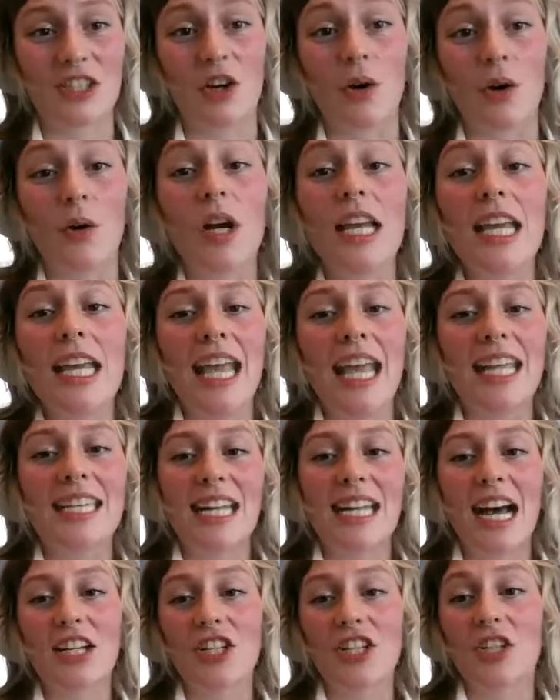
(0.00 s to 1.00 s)
So
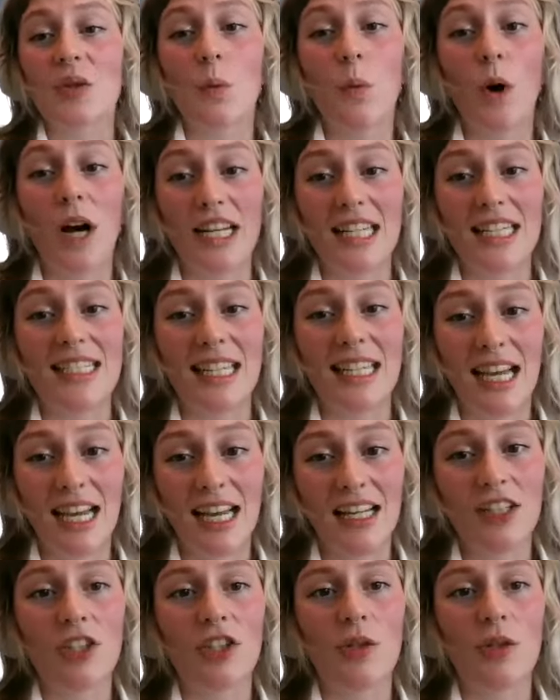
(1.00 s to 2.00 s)
it's not just one and
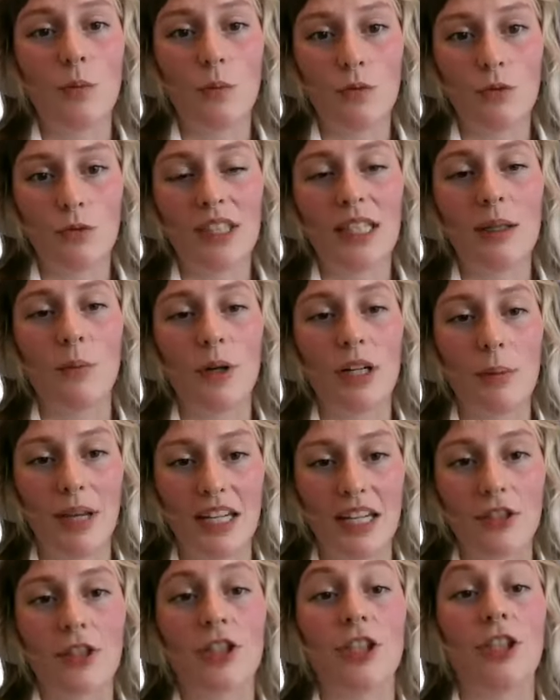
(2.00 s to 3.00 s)
done. You really want
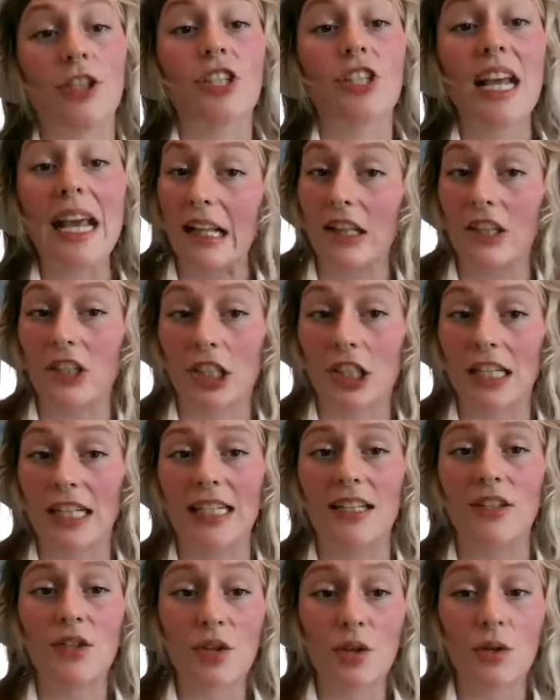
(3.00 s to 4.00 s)
to make sure you're
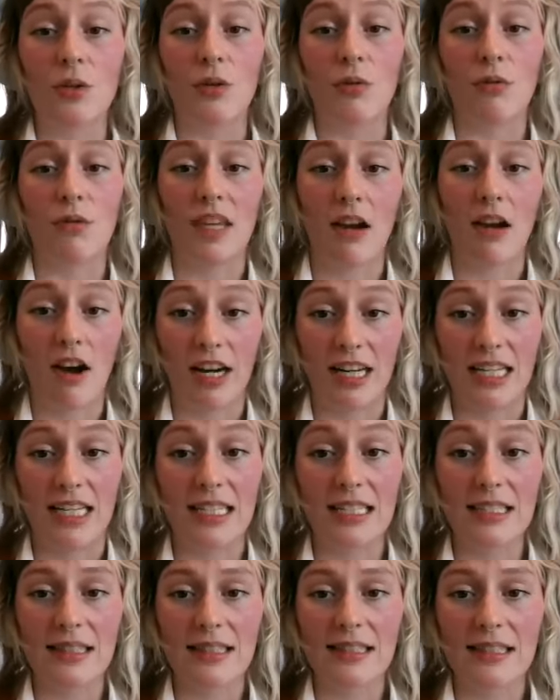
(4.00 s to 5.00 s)
tailoring it to the
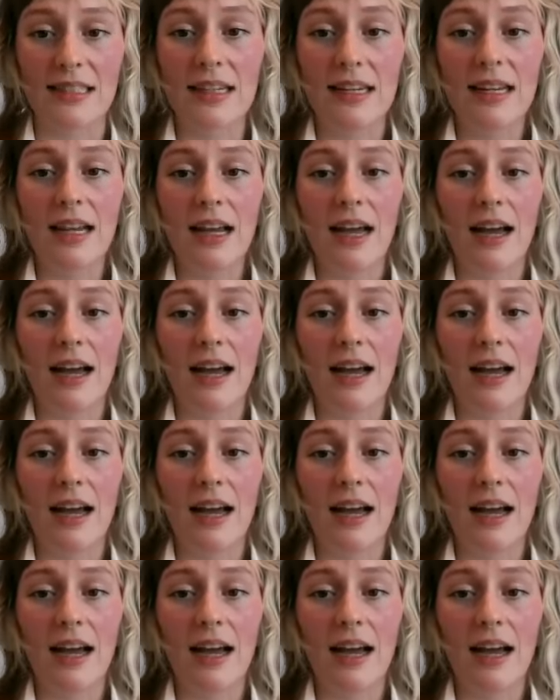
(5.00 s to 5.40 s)
audience.